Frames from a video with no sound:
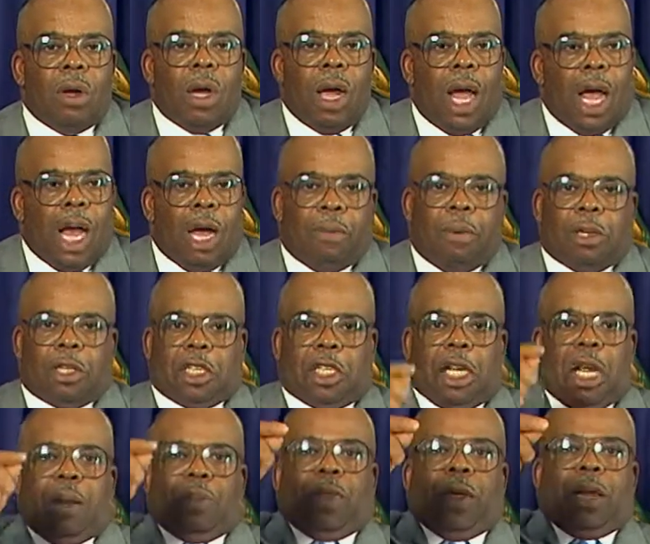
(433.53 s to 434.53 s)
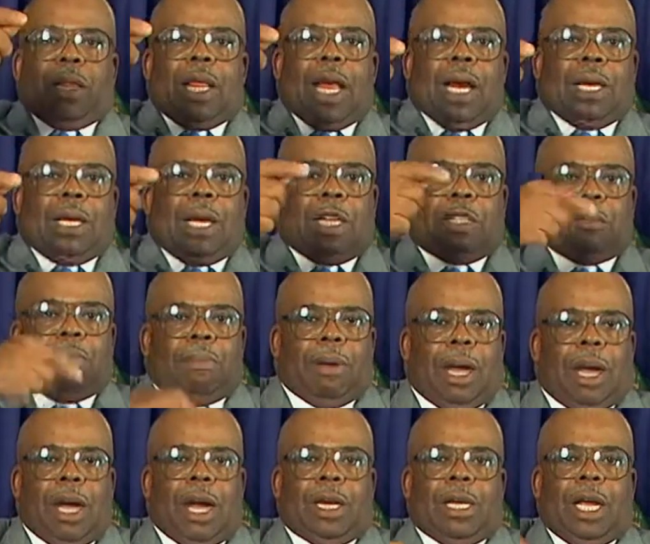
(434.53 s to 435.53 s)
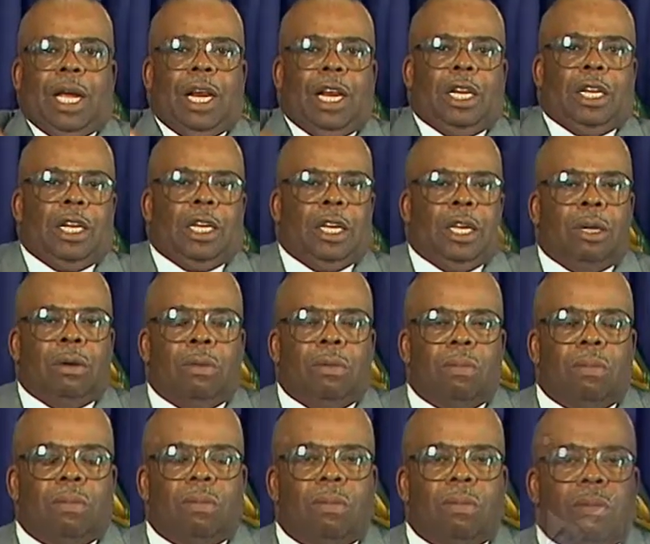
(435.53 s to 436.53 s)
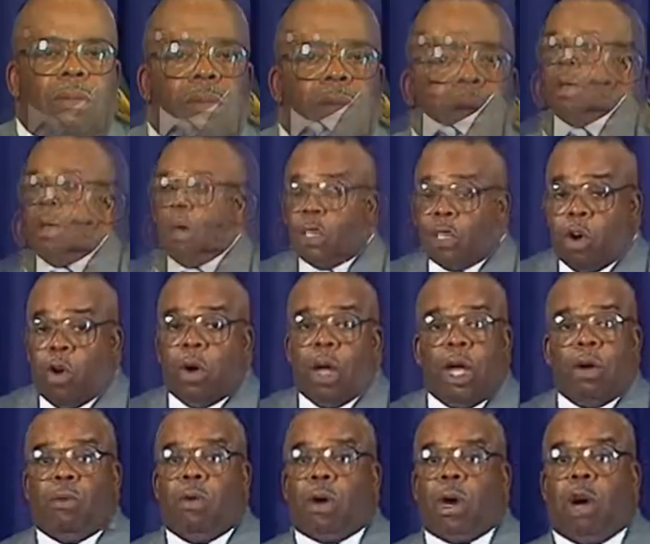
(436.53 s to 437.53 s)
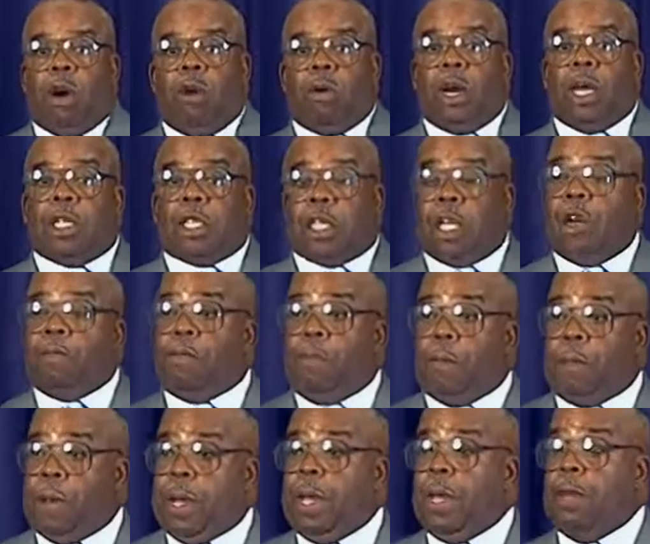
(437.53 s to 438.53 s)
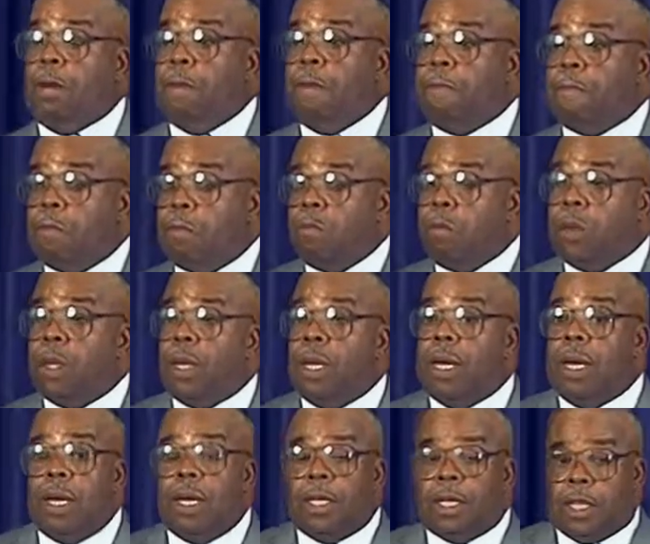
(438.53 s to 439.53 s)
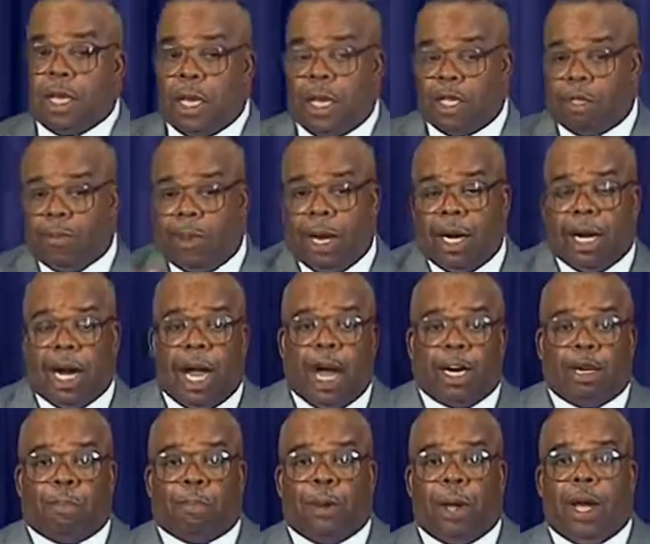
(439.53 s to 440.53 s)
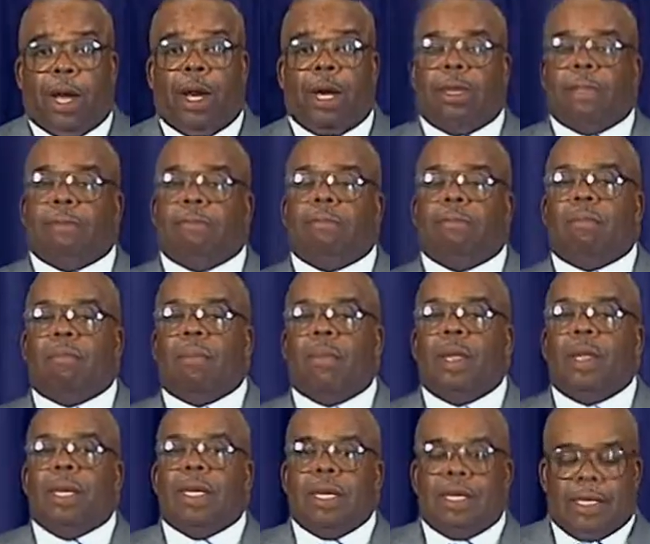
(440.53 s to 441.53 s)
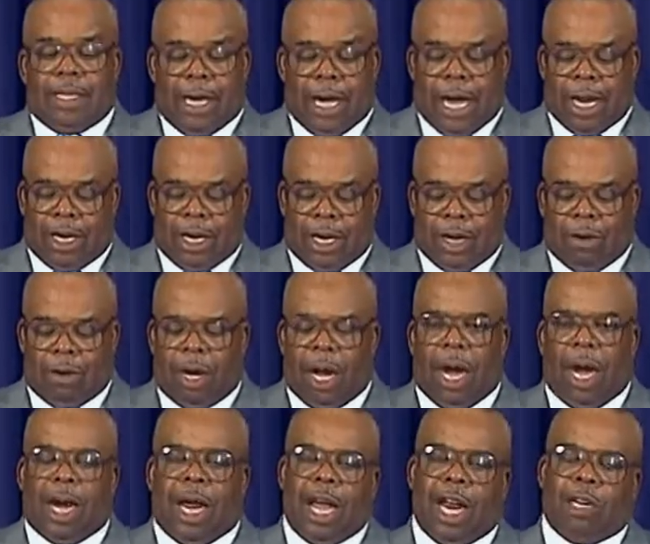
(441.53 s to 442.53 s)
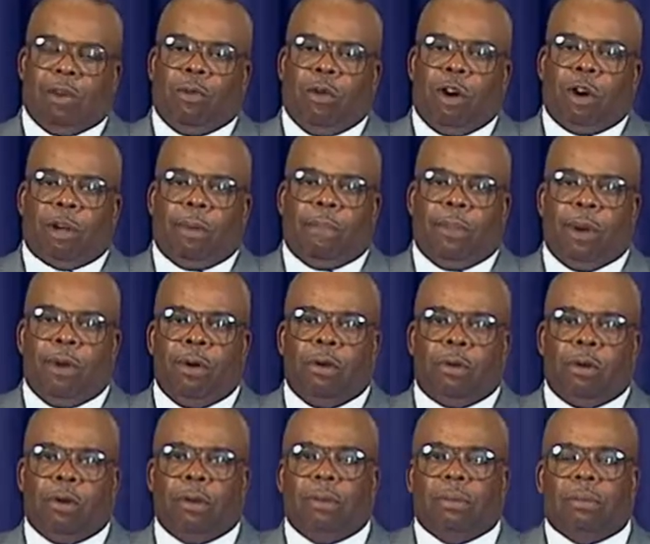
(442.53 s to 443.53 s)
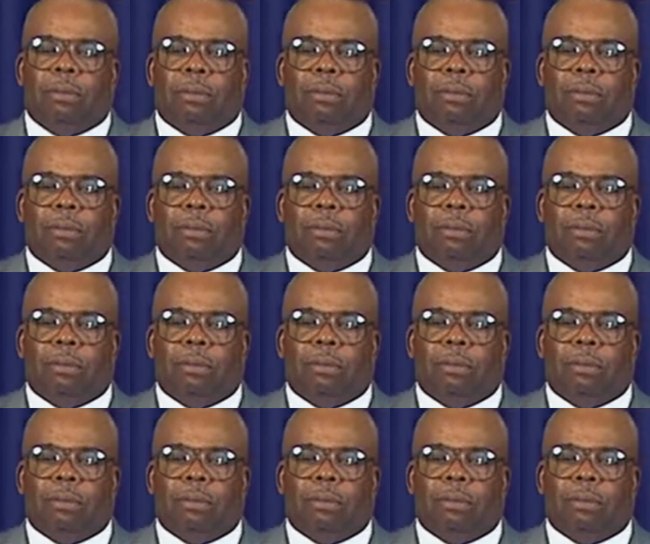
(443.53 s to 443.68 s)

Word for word: It was something that this man needed to do. So he went on and sent for Peter. Sent his men down to Peter. And you know, God had to work a miracle